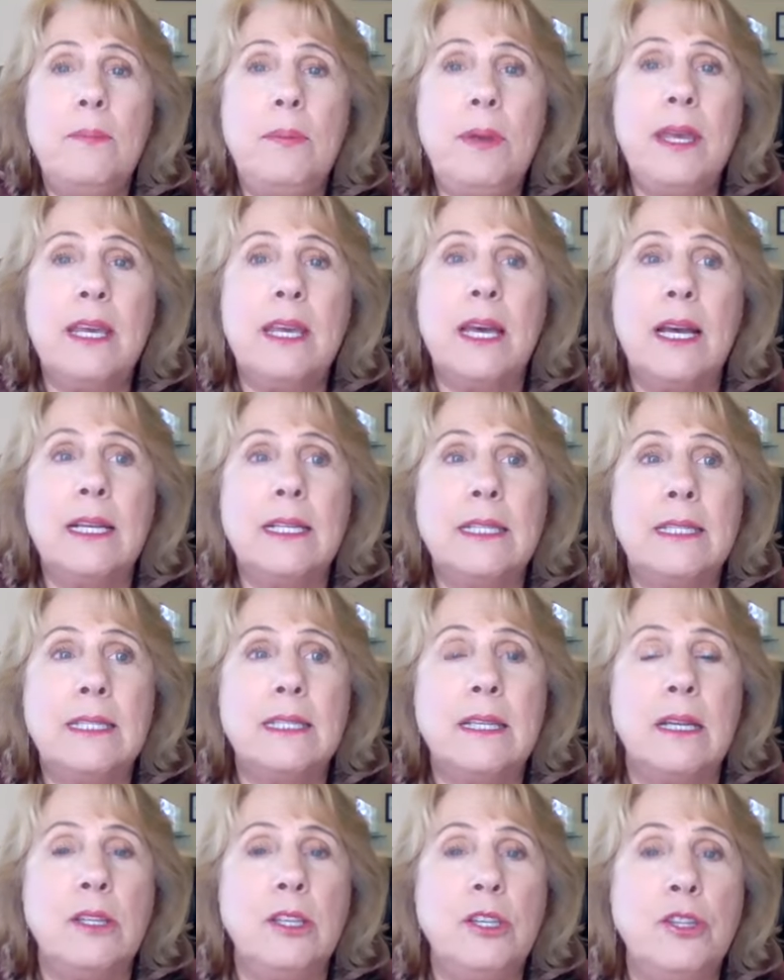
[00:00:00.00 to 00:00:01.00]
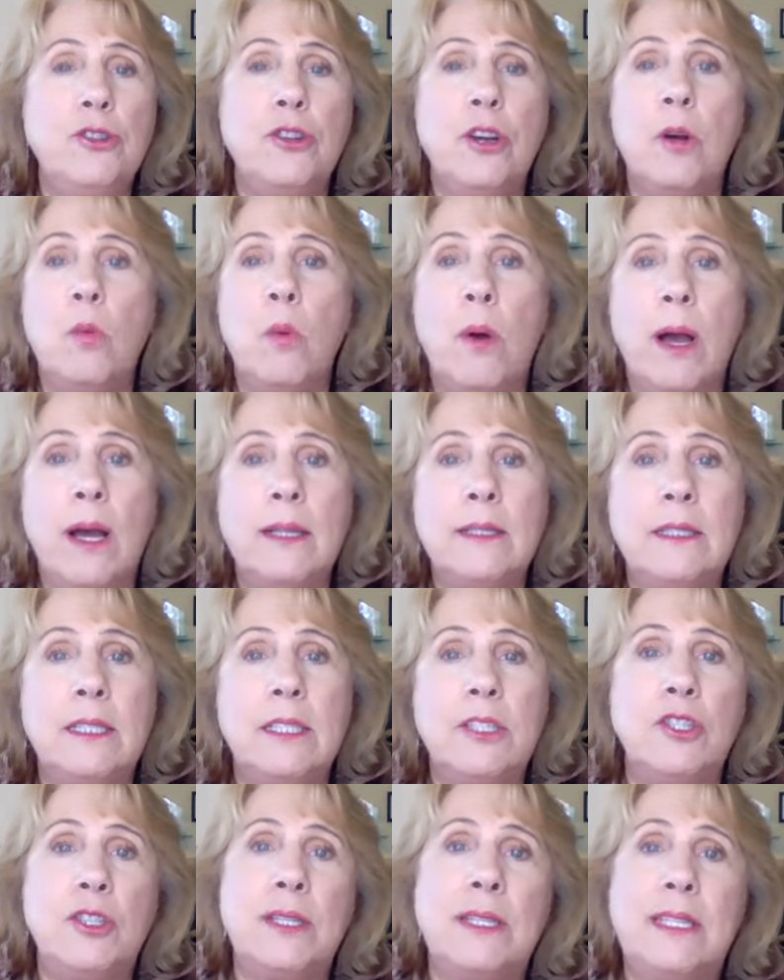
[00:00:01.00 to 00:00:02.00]
because you don't want
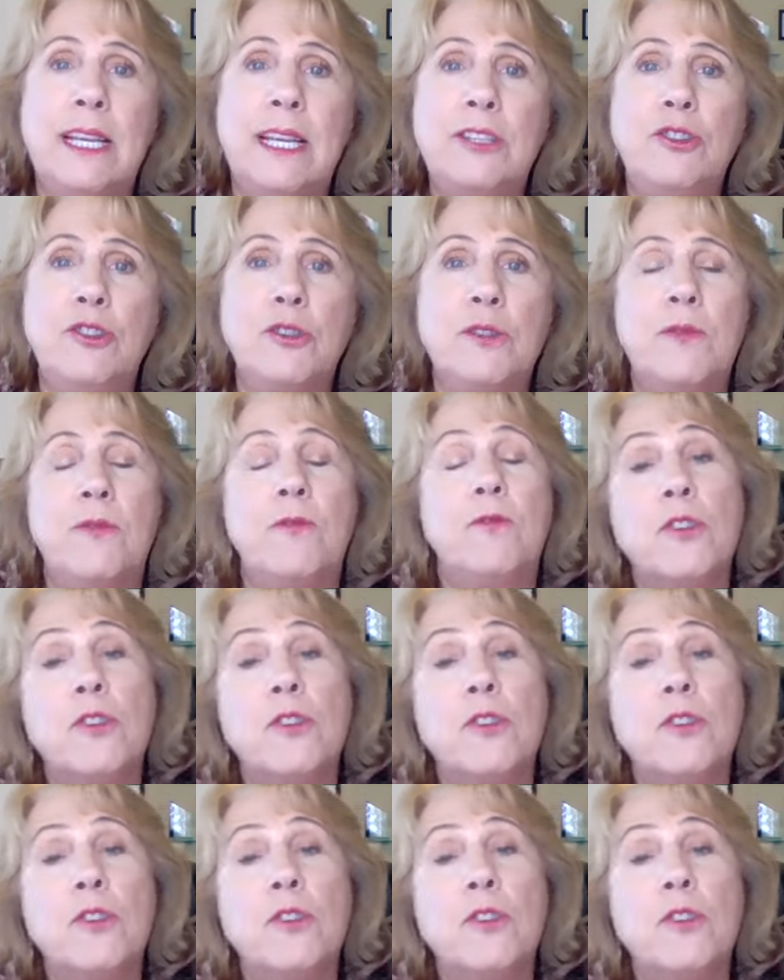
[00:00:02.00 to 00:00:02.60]
to just send your,